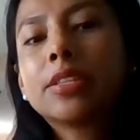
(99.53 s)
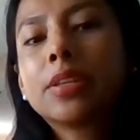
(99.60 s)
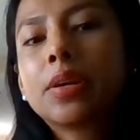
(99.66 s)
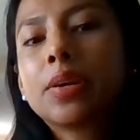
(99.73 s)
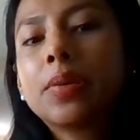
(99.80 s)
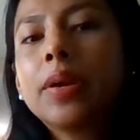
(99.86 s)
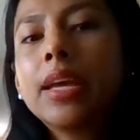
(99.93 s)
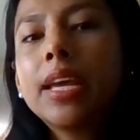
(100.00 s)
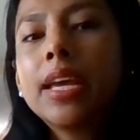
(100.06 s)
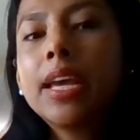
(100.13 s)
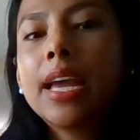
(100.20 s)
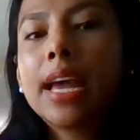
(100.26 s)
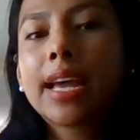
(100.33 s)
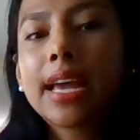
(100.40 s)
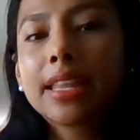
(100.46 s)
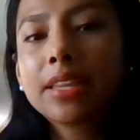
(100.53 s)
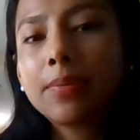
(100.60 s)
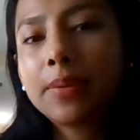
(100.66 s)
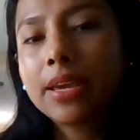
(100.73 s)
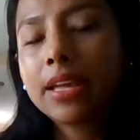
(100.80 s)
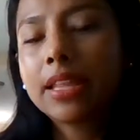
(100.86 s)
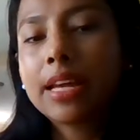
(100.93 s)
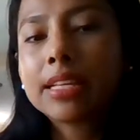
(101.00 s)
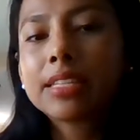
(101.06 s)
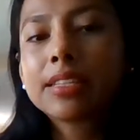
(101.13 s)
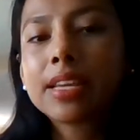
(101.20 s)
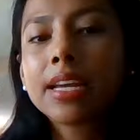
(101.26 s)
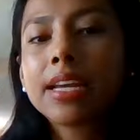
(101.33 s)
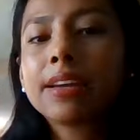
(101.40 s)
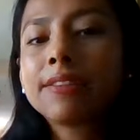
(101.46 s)
So again, the PLS
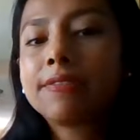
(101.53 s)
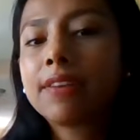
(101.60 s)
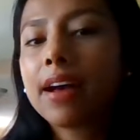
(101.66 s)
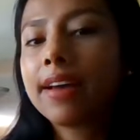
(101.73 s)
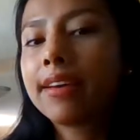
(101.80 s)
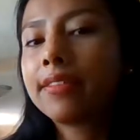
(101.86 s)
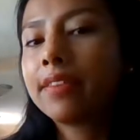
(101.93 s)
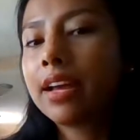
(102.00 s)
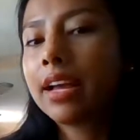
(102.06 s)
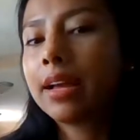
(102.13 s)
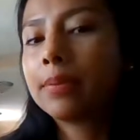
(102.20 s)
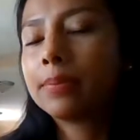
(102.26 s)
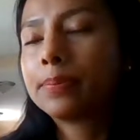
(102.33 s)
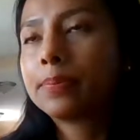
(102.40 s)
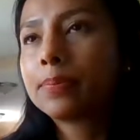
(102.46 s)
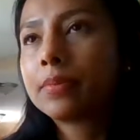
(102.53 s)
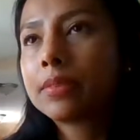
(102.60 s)
5